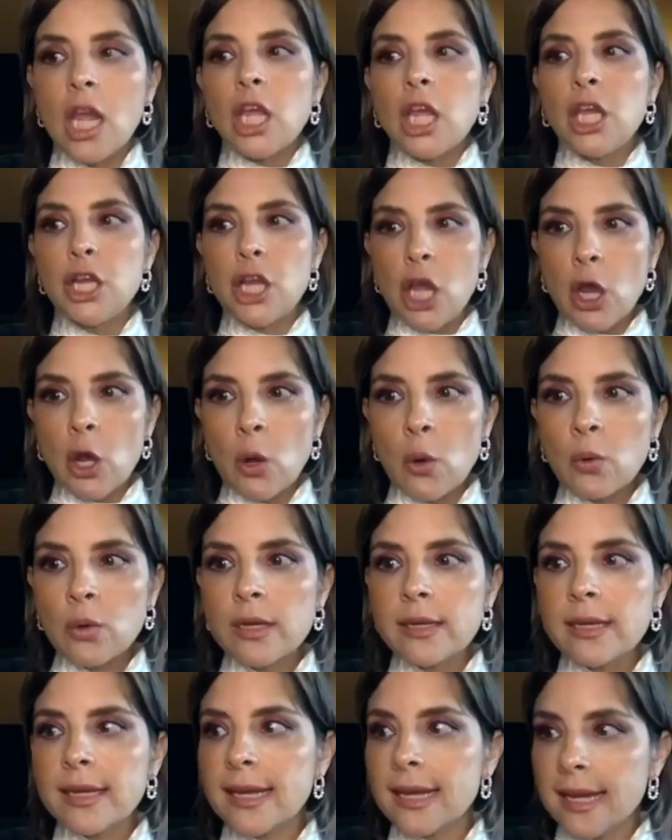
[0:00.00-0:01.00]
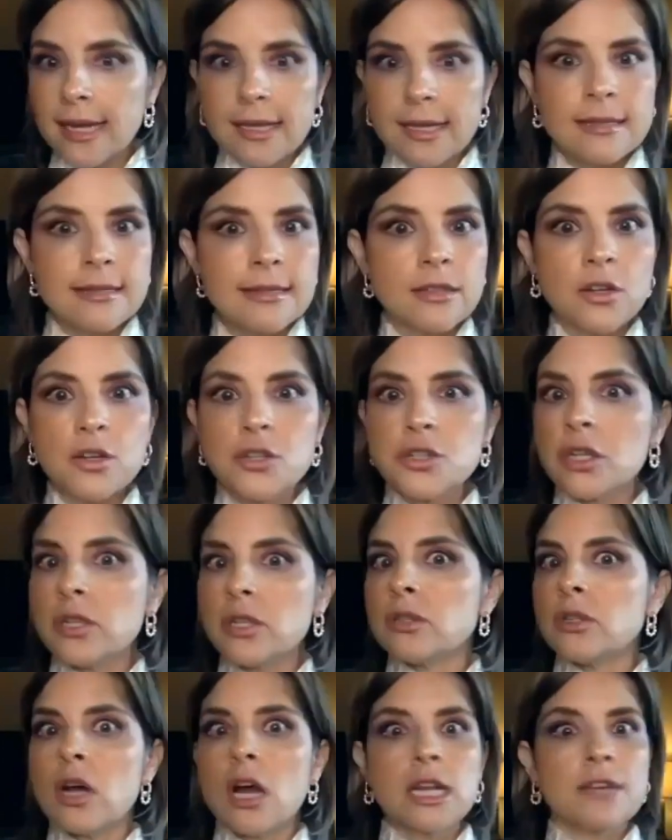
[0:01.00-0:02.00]
You know, kids, there's a
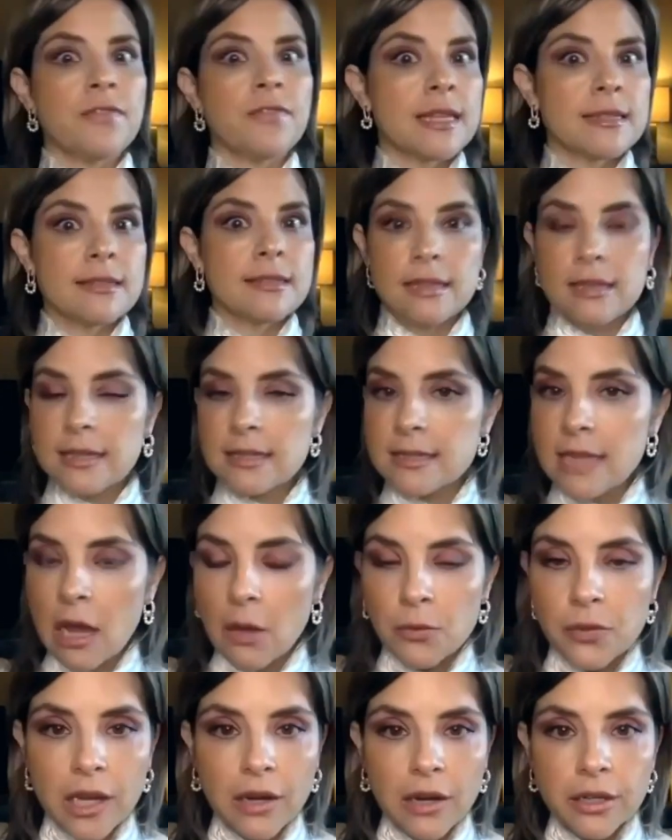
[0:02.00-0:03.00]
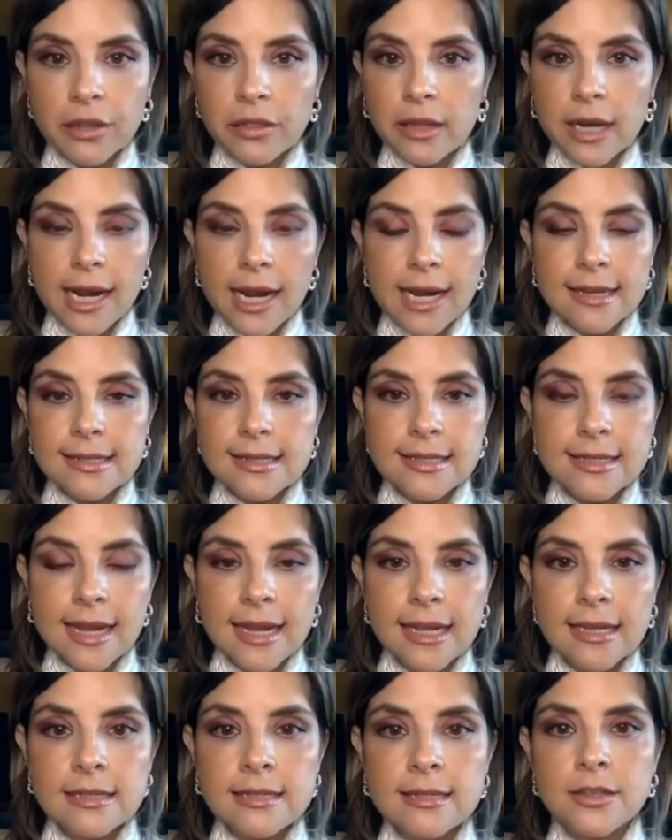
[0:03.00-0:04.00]
lot of STDs out there in the United
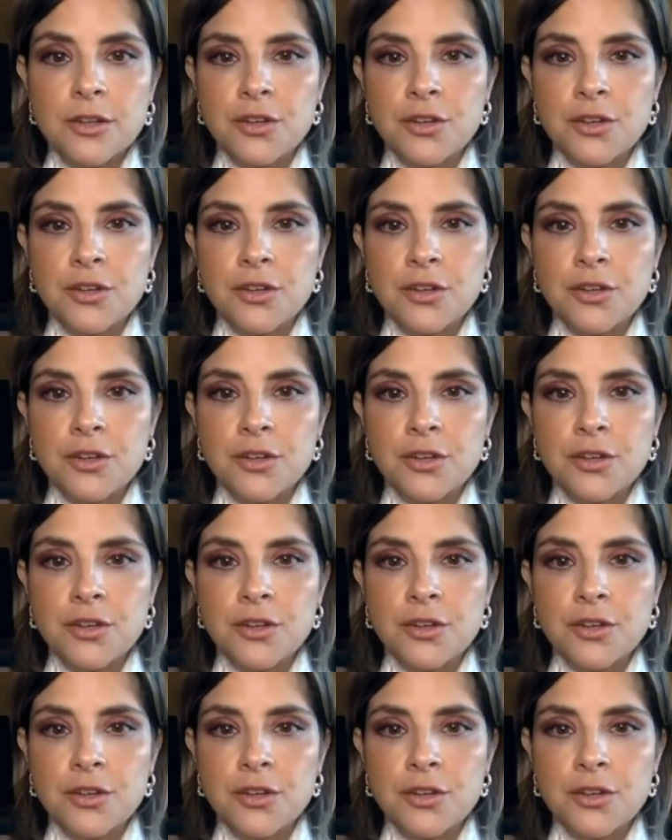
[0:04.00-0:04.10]
States.